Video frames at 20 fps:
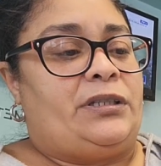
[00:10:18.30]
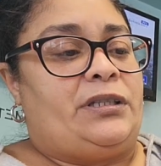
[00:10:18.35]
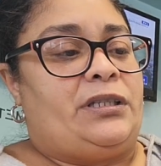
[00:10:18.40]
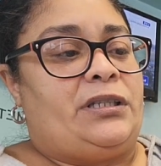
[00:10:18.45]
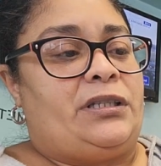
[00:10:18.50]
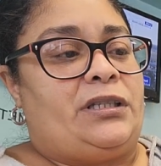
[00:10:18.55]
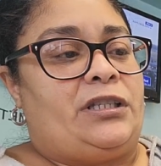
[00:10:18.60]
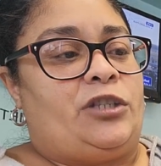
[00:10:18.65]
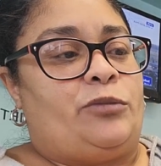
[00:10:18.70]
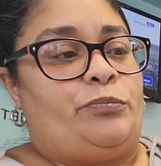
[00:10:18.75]

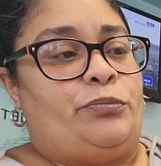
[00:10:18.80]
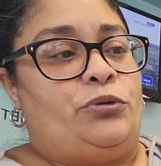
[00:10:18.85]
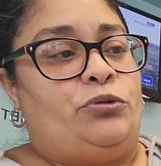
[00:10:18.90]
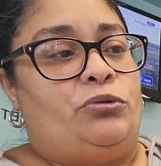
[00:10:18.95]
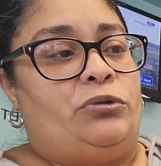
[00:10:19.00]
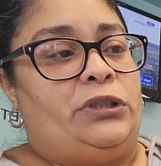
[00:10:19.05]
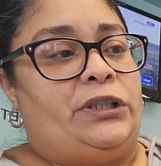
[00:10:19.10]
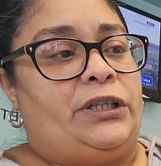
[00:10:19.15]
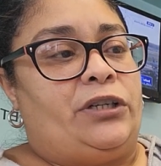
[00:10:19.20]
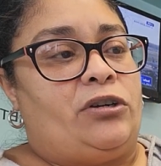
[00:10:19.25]
this is
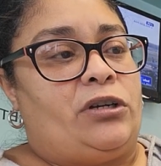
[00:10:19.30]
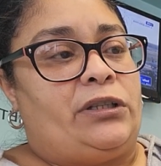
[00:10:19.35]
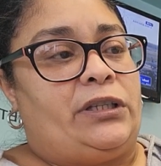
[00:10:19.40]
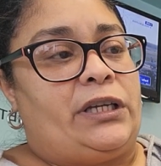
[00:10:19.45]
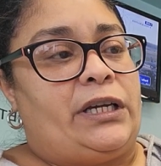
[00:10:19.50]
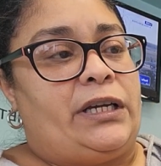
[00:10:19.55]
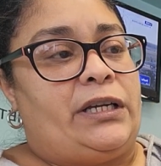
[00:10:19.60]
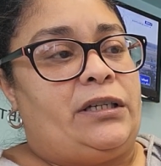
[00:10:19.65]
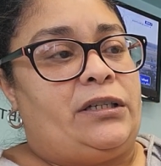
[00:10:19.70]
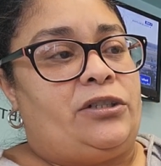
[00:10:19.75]
pooling on
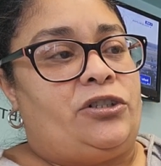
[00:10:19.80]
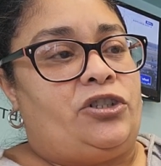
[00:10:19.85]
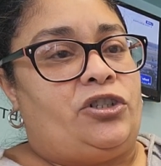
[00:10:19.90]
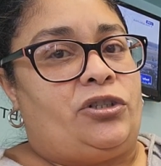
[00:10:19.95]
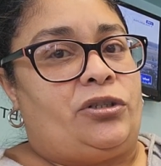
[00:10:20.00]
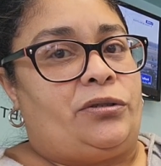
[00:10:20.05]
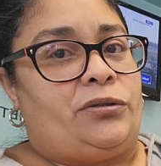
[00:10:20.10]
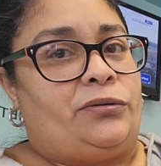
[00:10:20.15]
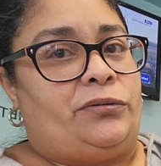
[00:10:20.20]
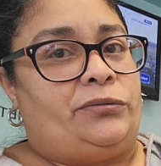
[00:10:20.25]
the edge,
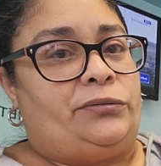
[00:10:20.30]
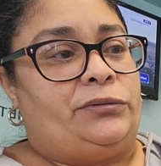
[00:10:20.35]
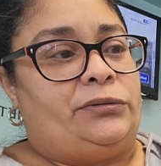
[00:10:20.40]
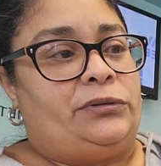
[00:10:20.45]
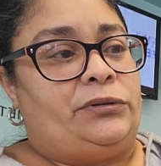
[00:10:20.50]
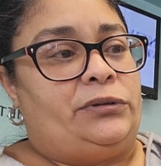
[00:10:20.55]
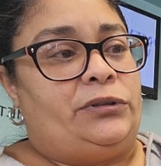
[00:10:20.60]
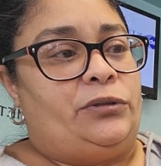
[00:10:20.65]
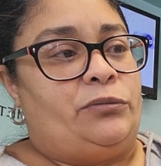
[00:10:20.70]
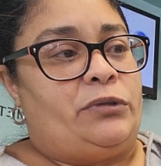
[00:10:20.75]
so
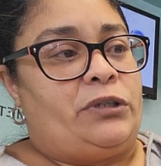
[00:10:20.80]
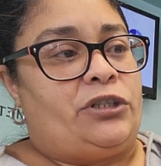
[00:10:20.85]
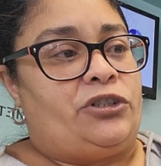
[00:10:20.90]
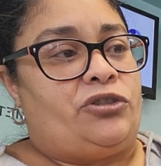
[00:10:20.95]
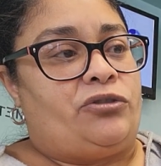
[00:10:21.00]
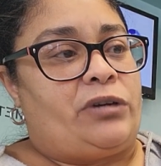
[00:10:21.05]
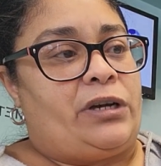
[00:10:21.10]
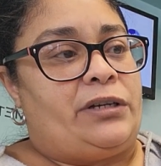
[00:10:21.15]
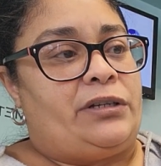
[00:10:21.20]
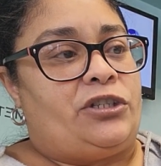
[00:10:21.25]
you want
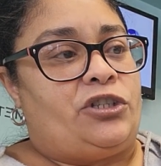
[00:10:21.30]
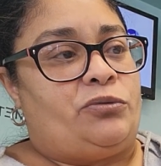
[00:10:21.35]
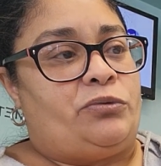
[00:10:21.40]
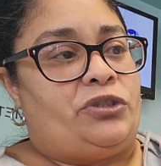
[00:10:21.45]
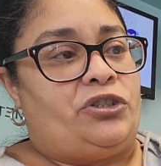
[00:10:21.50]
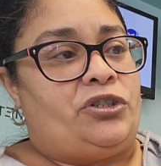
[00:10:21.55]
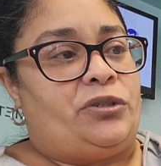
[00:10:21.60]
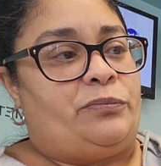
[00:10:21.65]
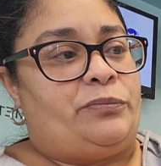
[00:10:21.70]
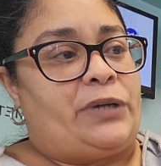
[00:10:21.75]
to try to
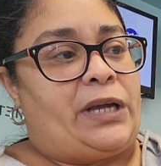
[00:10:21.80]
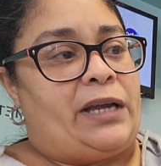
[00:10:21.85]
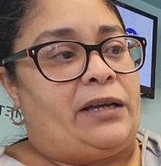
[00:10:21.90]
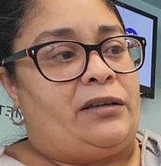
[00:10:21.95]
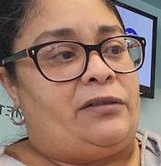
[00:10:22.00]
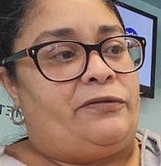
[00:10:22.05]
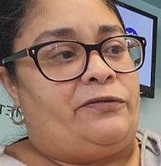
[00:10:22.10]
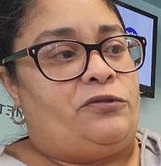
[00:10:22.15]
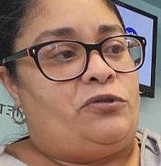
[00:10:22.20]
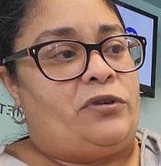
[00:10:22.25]
swish it
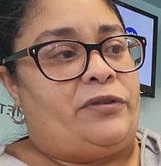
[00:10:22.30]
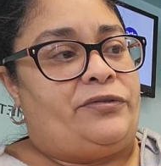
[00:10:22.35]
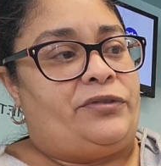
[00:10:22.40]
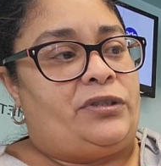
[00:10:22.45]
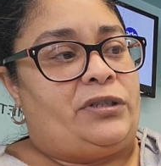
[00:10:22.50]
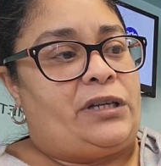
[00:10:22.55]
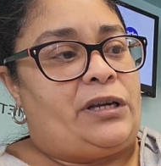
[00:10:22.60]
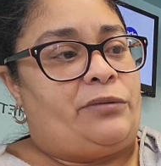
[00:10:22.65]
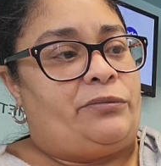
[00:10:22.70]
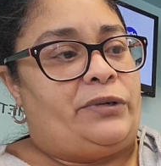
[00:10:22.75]
back and forth
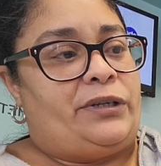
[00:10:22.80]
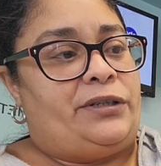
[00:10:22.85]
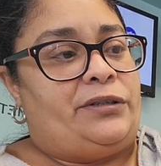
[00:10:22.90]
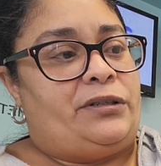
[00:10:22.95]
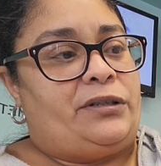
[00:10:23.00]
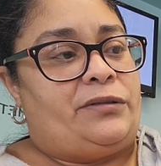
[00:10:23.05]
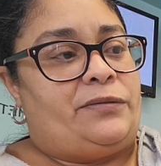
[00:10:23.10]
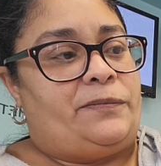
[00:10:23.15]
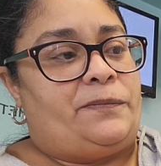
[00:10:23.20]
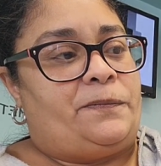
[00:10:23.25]
so that way you
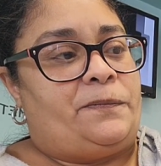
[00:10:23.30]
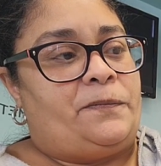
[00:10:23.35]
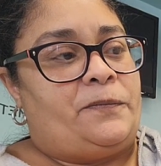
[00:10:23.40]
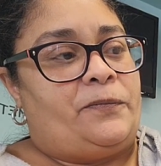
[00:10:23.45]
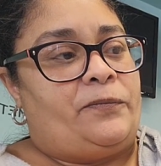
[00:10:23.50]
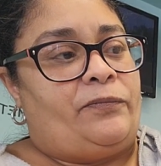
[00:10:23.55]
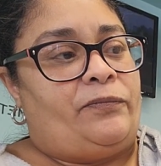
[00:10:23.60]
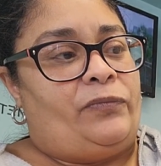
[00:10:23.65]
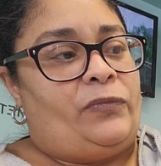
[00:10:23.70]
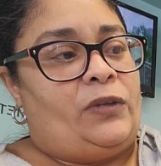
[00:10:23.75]
can
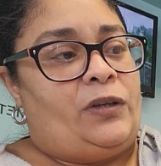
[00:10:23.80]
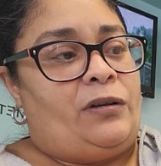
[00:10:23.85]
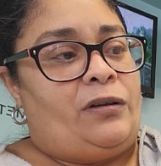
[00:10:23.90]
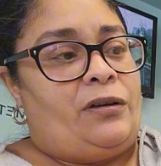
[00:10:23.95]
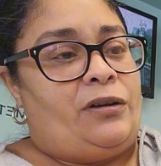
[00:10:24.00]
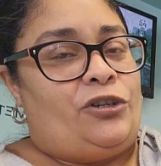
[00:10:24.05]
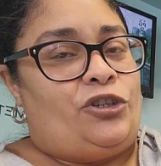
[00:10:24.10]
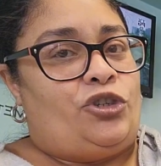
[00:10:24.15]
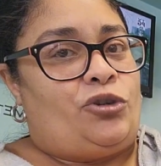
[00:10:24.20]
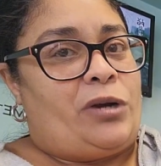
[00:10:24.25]

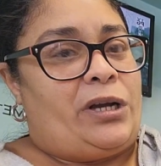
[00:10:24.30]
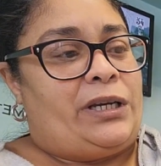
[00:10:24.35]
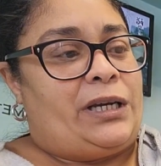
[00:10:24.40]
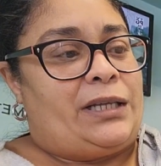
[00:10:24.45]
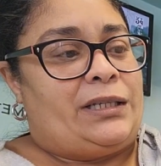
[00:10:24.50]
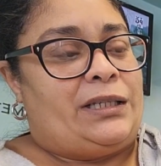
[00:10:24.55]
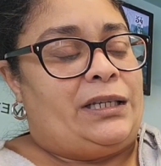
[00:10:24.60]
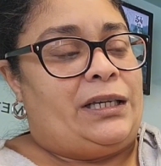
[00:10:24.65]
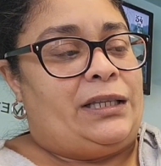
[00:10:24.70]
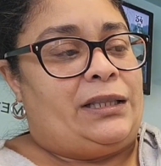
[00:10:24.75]
try
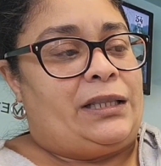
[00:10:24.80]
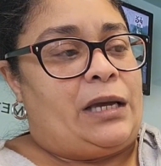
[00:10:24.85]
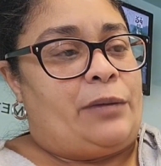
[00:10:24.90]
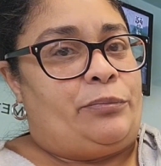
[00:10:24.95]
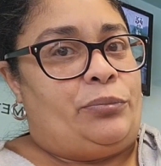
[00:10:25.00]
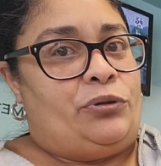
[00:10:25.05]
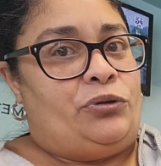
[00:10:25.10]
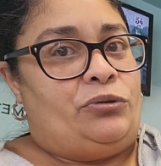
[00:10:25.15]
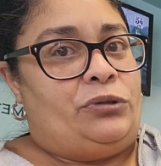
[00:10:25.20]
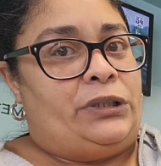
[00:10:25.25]
not to get
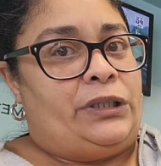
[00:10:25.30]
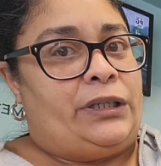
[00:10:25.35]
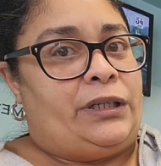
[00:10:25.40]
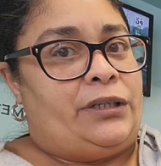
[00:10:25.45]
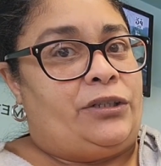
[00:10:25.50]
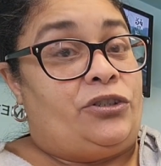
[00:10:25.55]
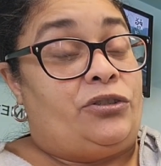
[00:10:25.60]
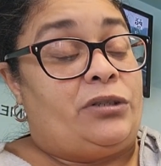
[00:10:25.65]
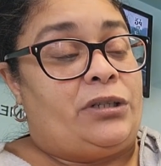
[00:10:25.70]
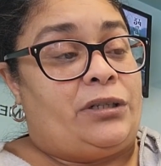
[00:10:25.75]
that pooling
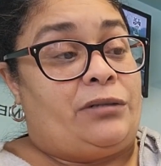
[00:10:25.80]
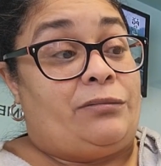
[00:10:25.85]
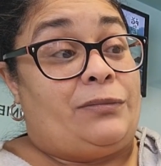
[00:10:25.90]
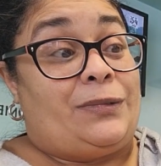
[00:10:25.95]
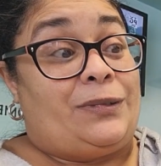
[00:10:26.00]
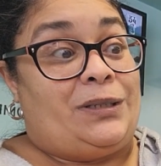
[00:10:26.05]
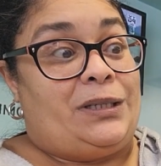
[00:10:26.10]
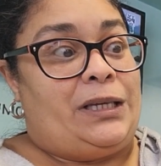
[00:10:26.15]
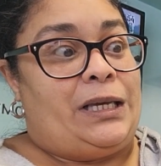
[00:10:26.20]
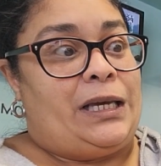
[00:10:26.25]
and you can
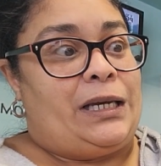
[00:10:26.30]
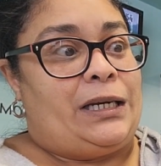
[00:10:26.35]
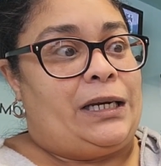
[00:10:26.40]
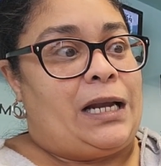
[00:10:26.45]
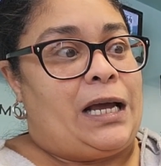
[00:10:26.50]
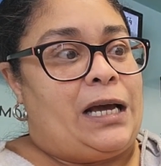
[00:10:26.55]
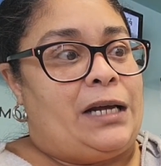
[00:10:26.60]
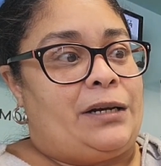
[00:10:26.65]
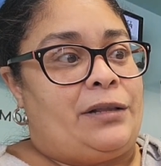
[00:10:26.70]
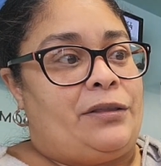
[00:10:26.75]
get
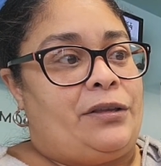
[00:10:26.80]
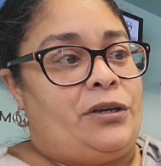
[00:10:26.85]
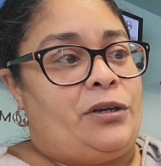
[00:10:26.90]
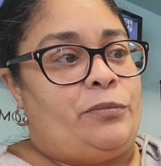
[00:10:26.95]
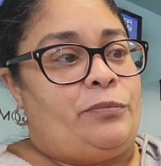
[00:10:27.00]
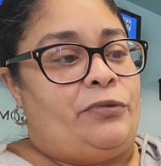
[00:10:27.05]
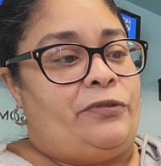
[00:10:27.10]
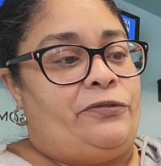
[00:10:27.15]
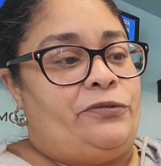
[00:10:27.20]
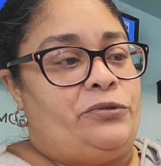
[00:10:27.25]
it out of
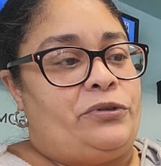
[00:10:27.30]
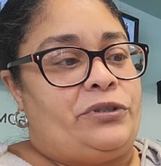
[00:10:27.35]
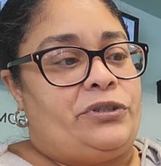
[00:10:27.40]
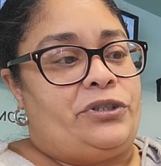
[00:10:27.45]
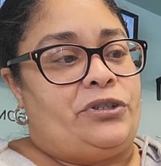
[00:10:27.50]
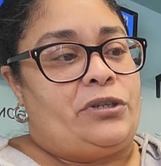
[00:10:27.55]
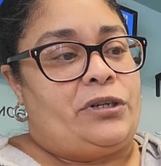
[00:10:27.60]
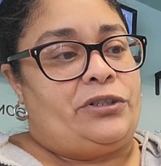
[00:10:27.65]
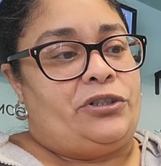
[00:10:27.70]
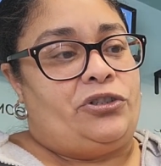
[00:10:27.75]
there before it
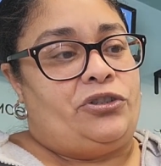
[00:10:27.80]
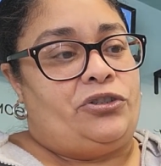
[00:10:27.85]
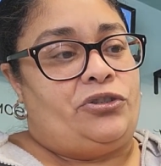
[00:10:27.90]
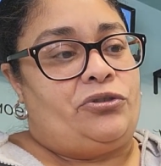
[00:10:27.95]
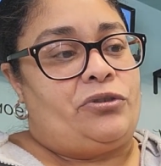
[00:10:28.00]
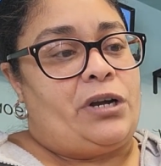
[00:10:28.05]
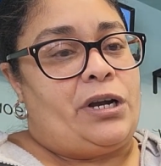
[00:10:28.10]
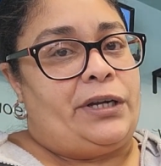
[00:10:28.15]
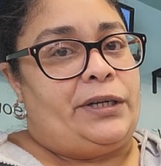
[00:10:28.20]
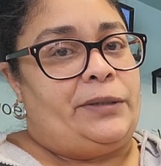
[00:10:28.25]
starts to
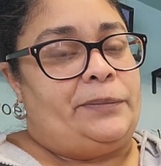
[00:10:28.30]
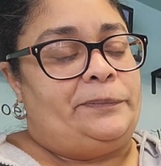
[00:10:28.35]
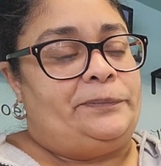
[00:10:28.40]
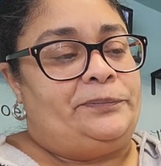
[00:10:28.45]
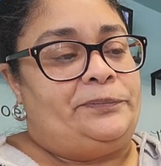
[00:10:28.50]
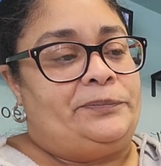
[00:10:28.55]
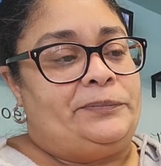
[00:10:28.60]
dry.